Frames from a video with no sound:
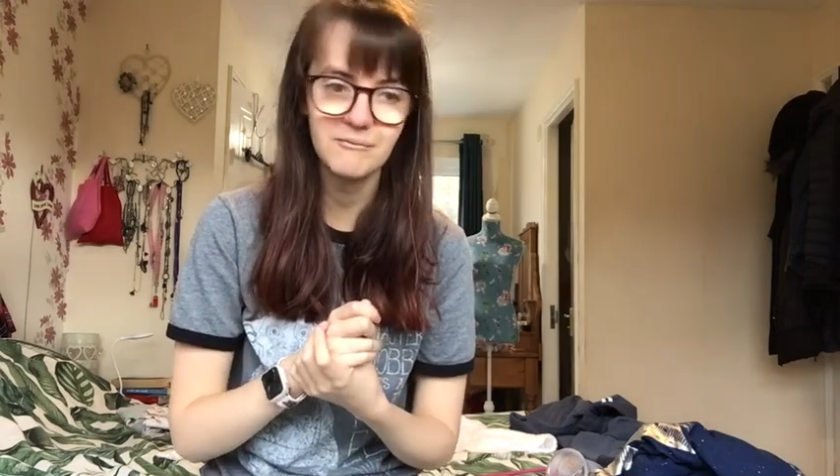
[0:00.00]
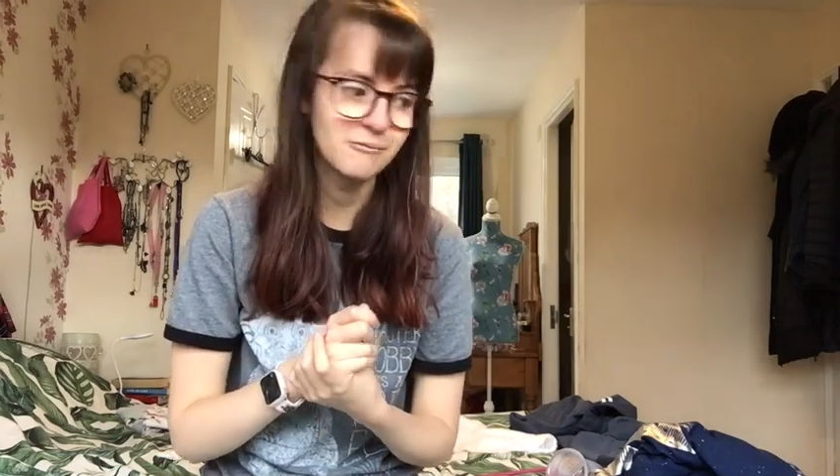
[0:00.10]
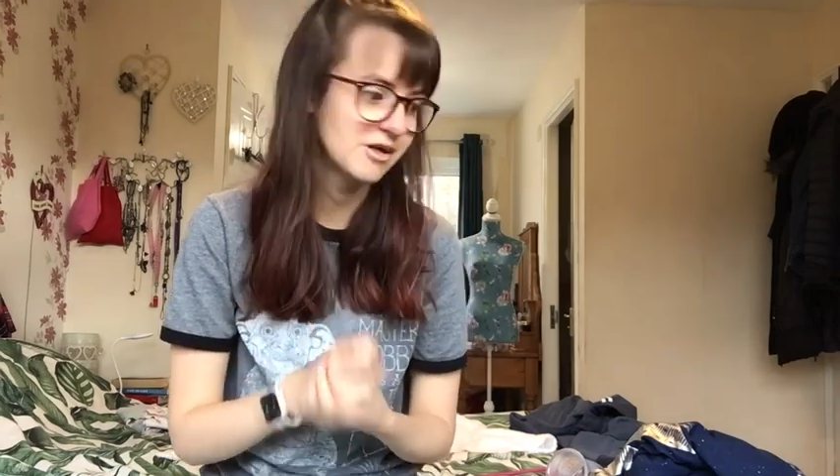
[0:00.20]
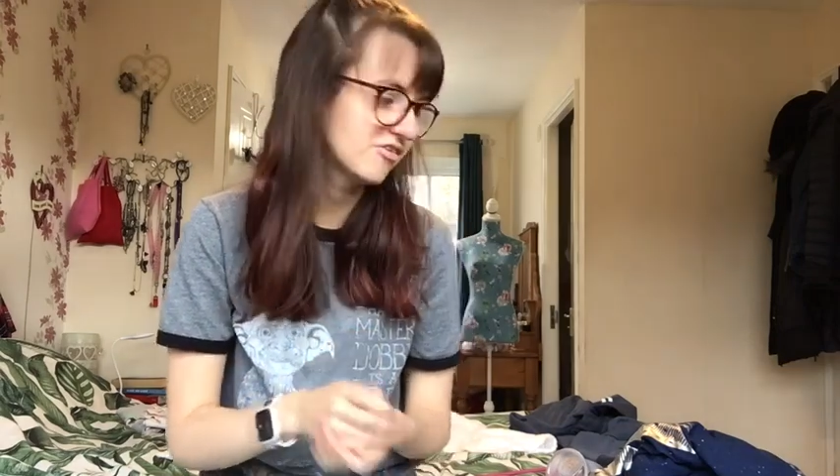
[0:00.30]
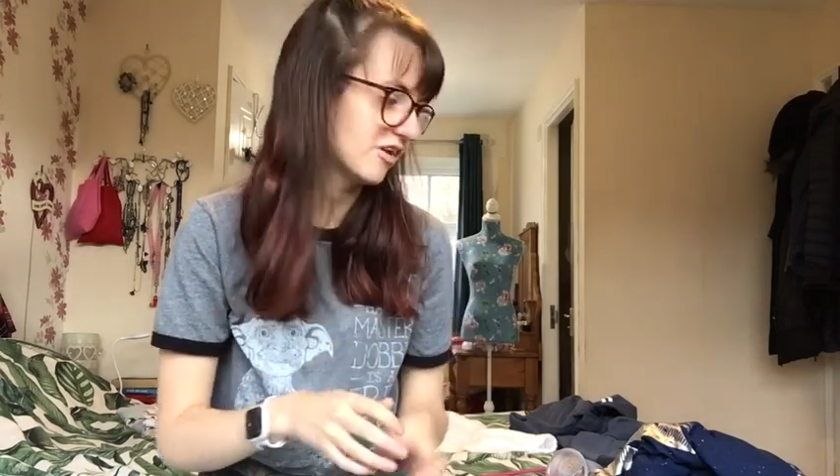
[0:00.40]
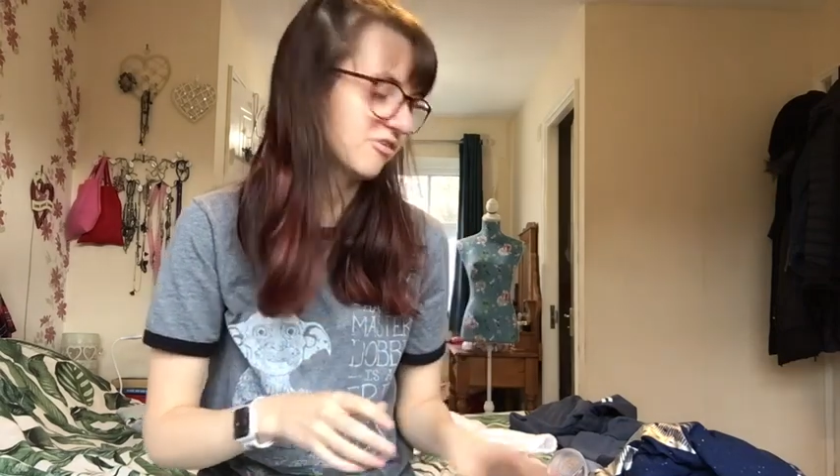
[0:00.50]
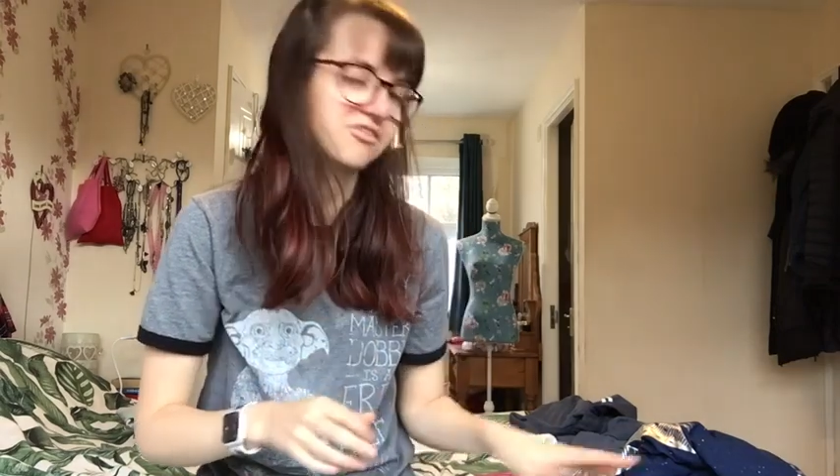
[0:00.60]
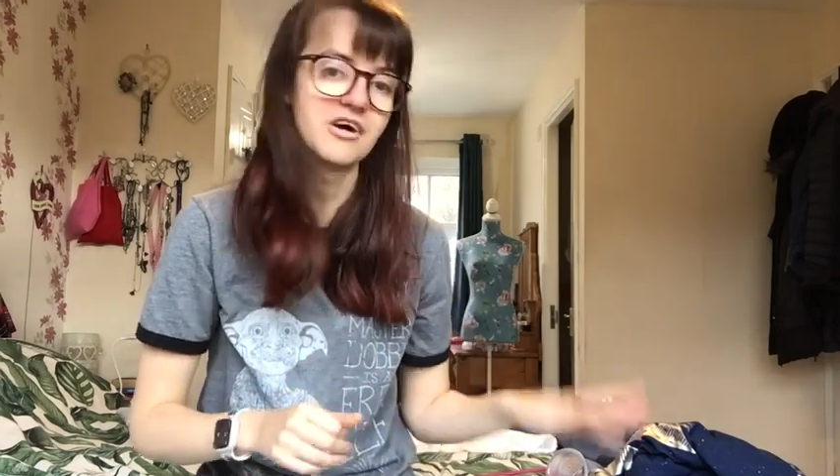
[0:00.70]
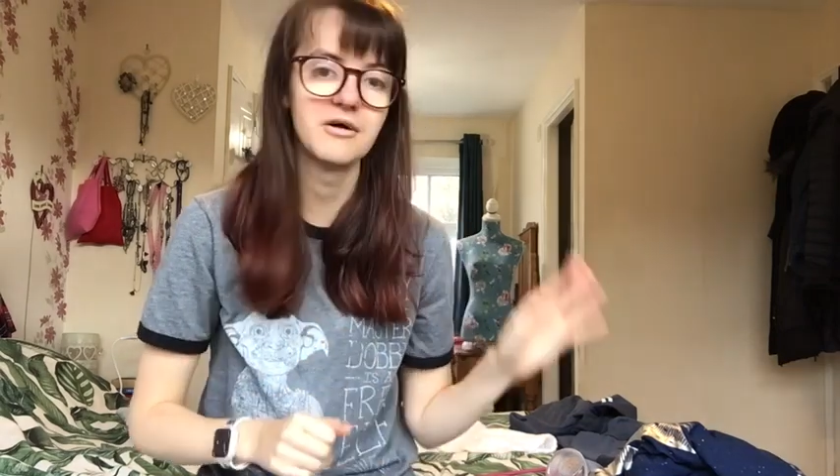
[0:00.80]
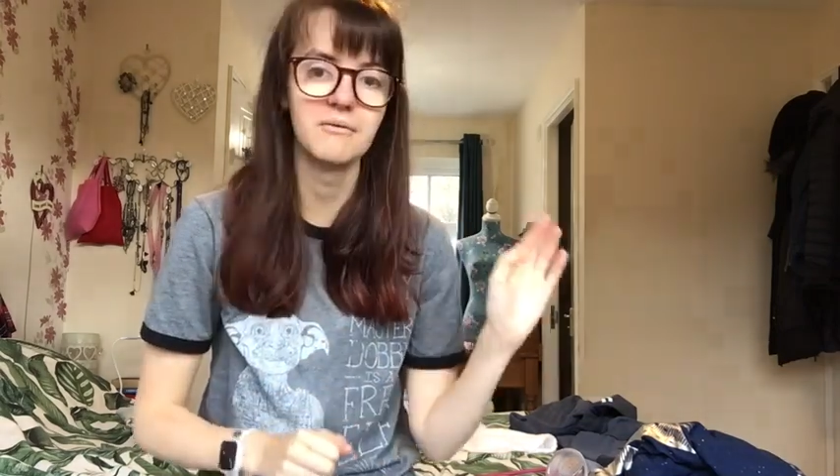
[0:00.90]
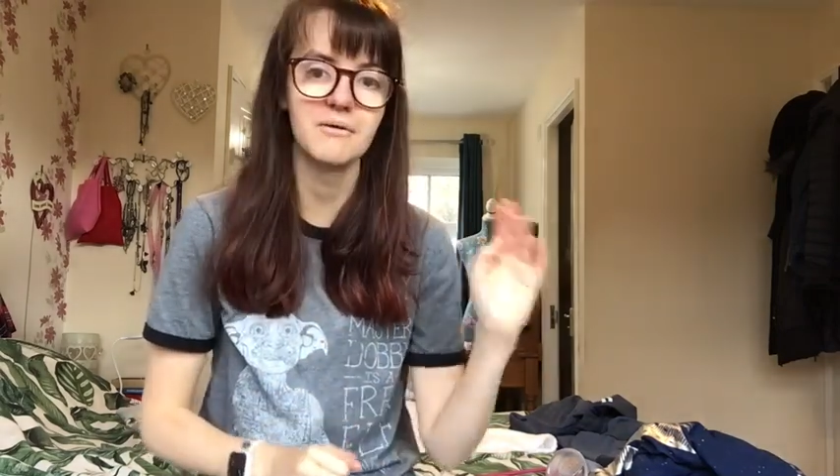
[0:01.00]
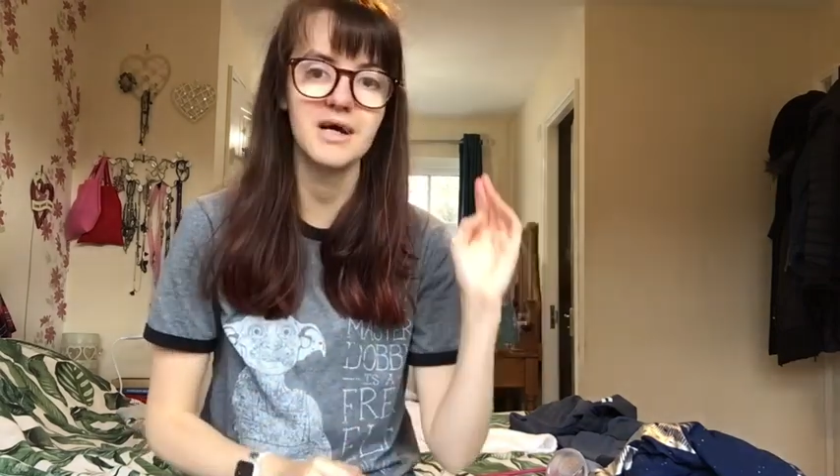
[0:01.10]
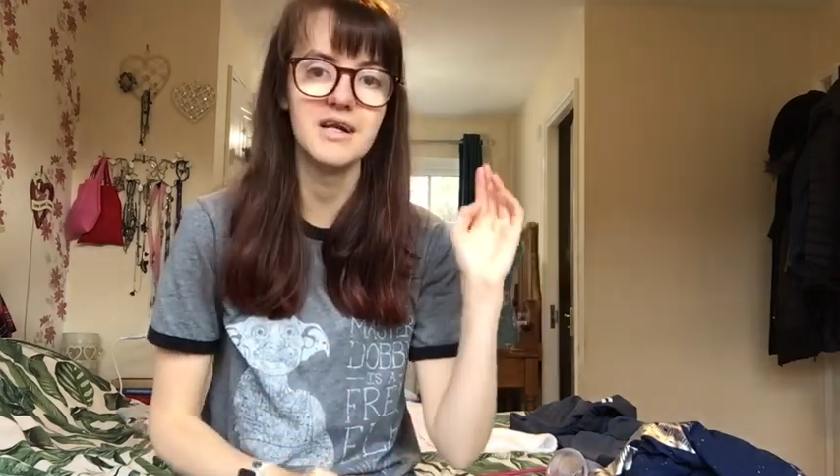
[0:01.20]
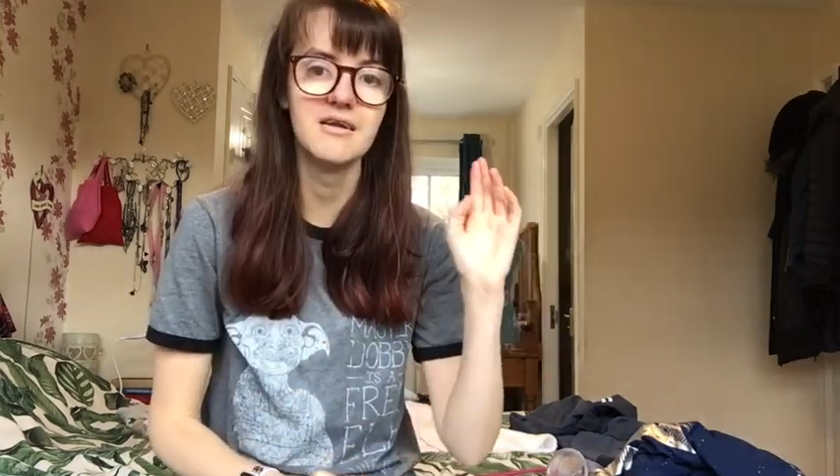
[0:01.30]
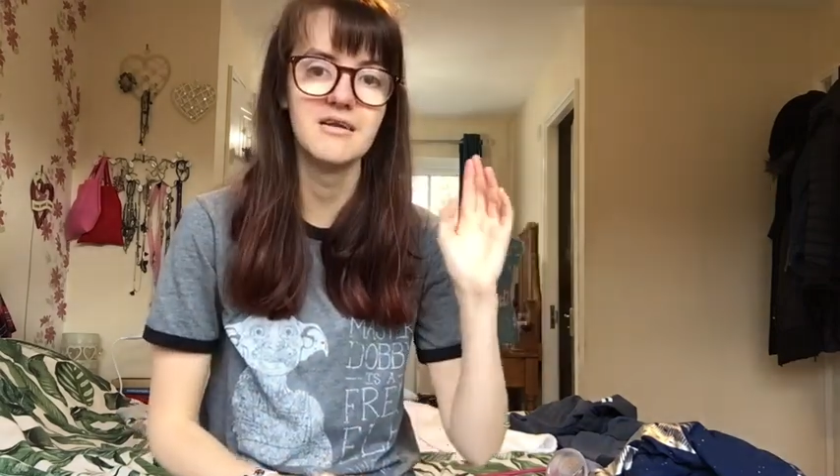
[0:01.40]
which I'll show
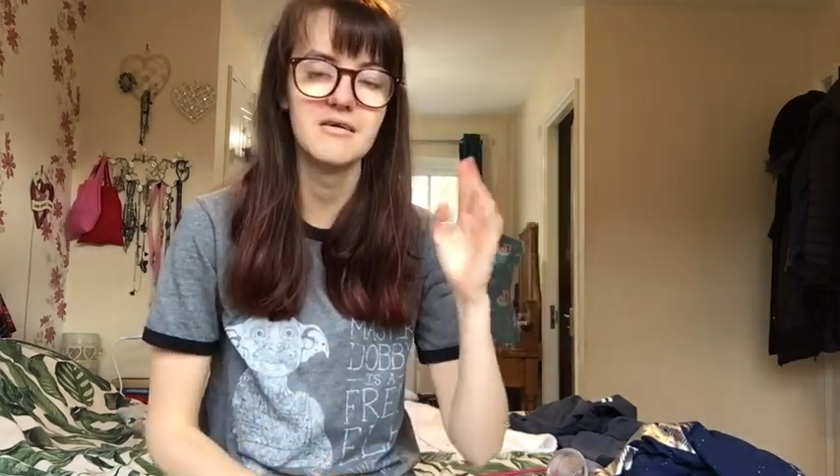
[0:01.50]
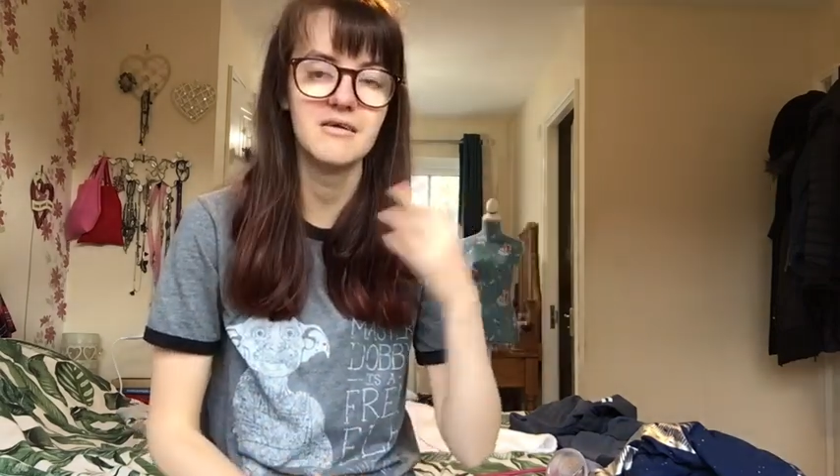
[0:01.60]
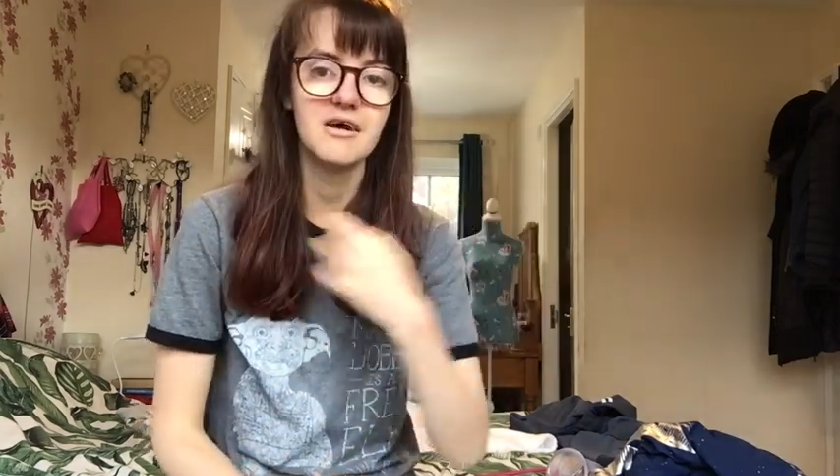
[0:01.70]
in